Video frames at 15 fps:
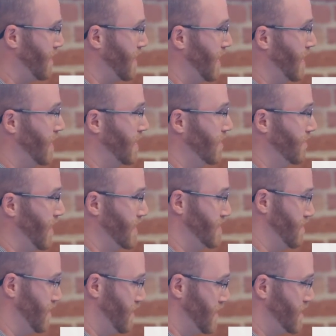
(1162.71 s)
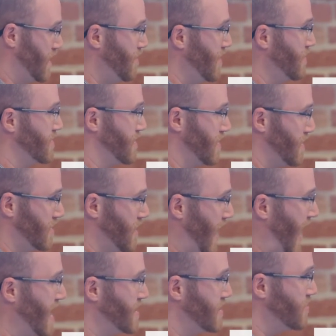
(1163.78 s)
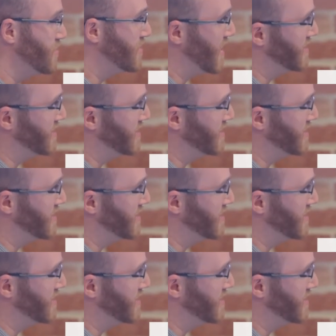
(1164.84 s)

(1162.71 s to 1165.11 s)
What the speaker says: the CPU is as used as